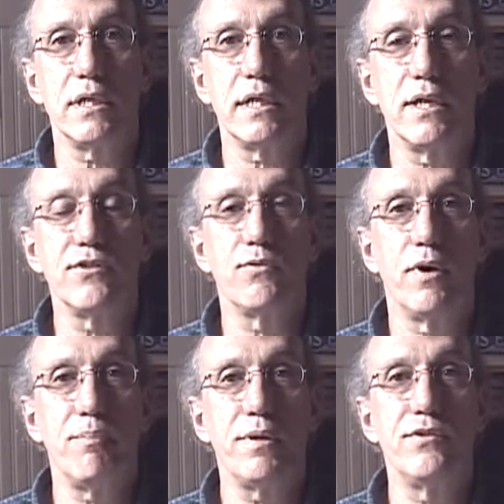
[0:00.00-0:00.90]
Against
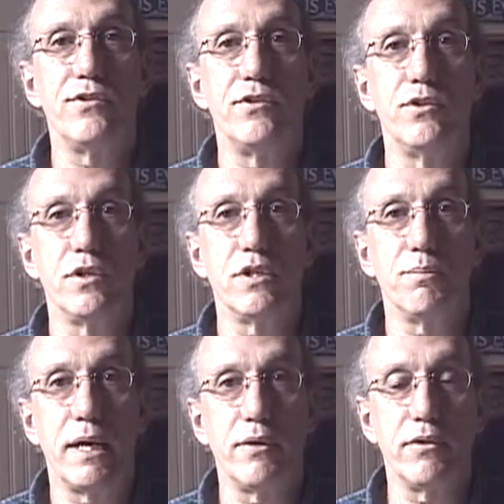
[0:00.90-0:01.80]
Weapons and Nuclear
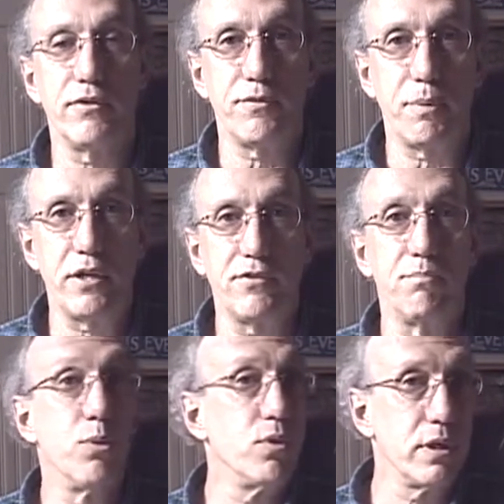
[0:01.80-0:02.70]
Power in Space
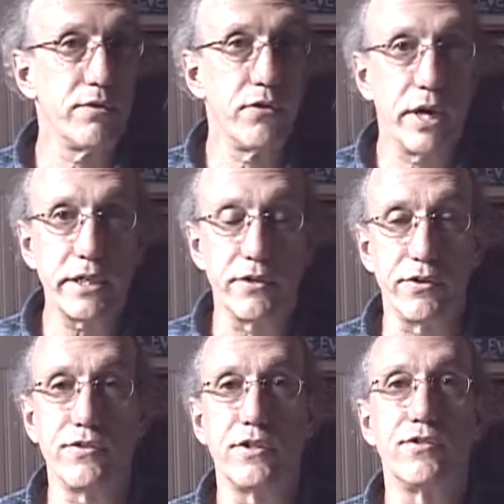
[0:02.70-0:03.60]
Board of
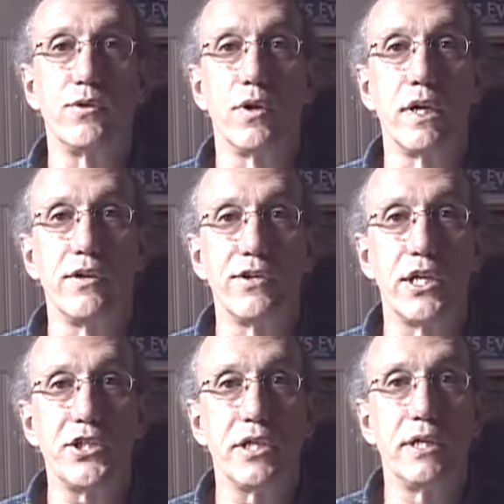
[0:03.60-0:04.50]
Directors. It's an
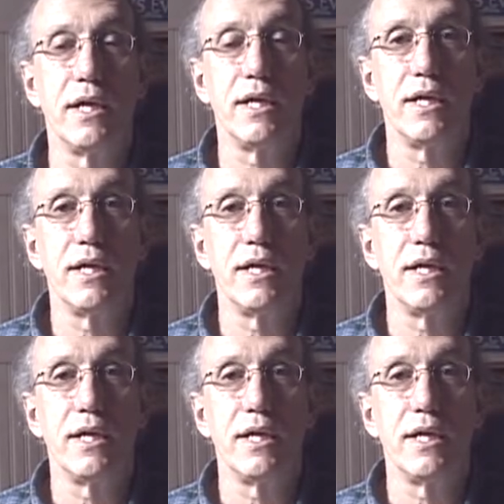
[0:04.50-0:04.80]
organization